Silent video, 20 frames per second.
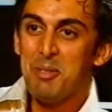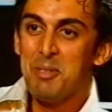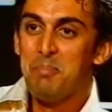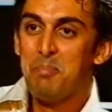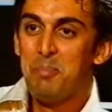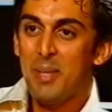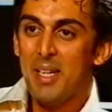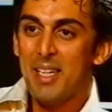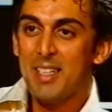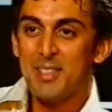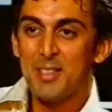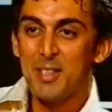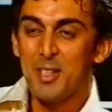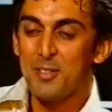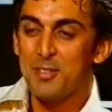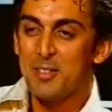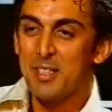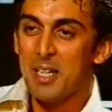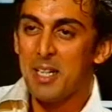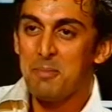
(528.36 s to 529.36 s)
I'm a big
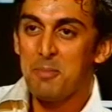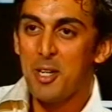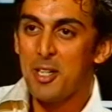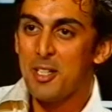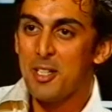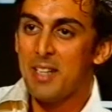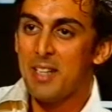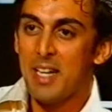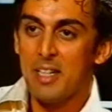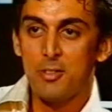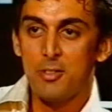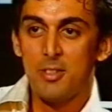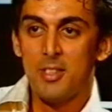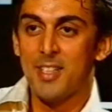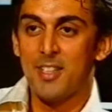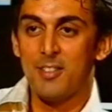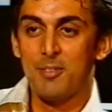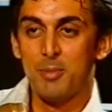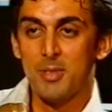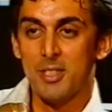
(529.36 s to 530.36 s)
softy. I'm not a
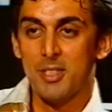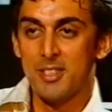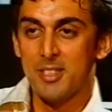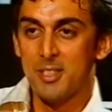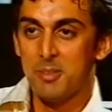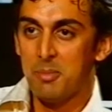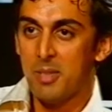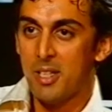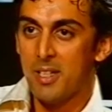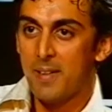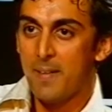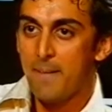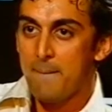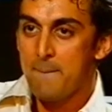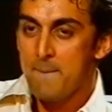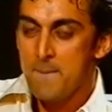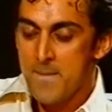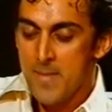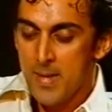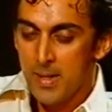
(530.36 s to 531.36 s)
naturally tough person, but
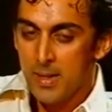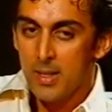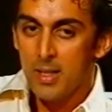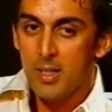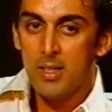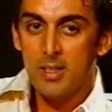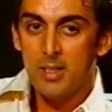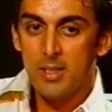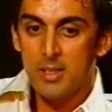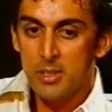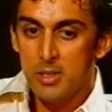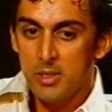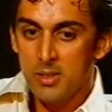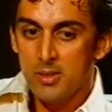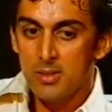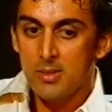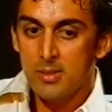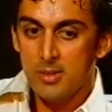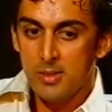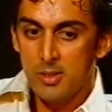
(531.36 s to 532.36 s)
uh,
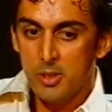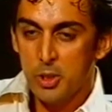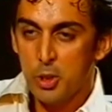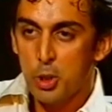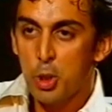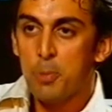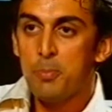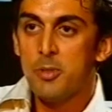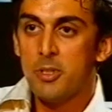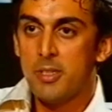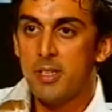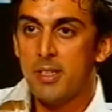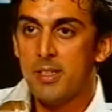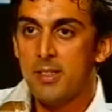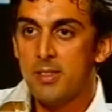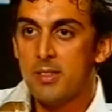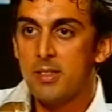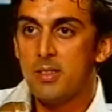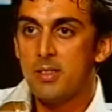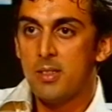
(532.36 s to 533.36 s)
you cope with
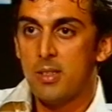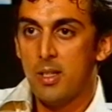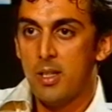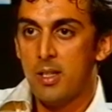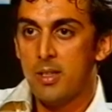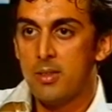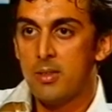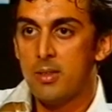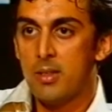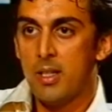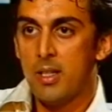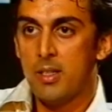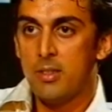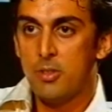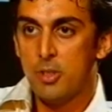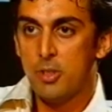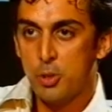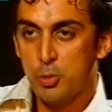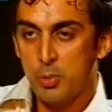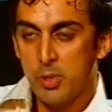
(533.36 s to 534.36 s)
things and,
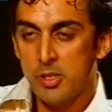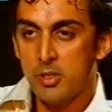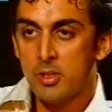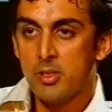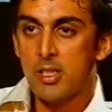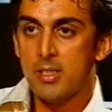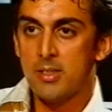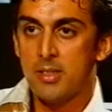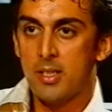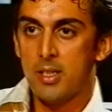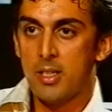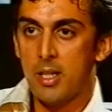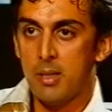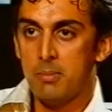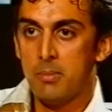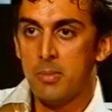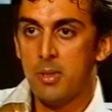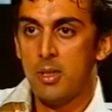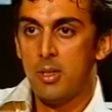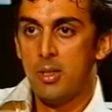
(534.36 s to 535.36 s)
and situations as they
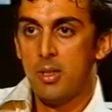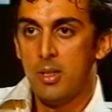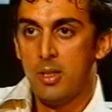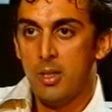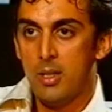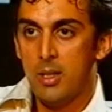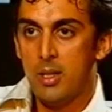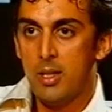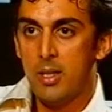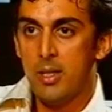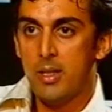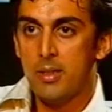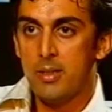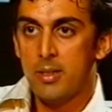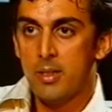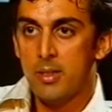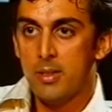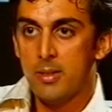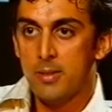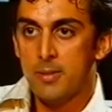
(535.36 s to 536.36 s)
come.
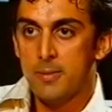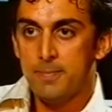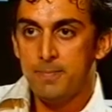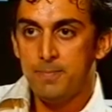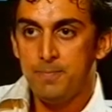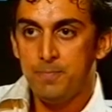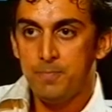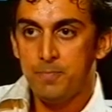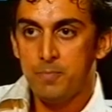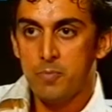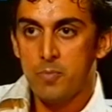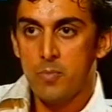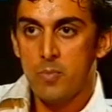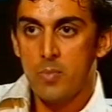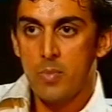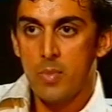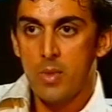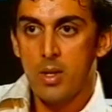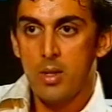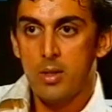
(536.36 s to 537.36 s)
And so uh, you've uh, learned to
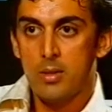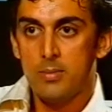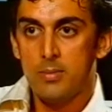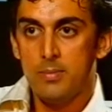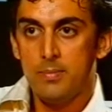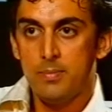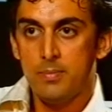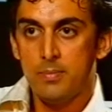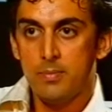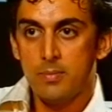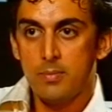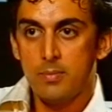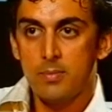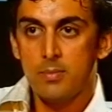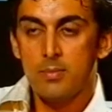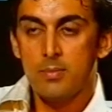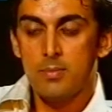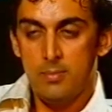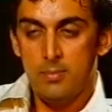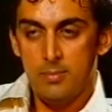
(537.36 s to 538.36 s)
put steel armor
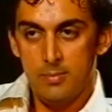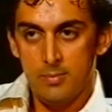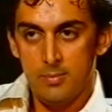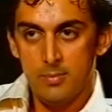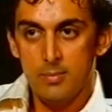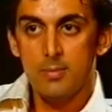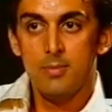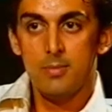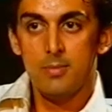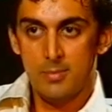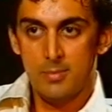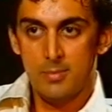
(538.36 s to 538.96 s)
around the softness.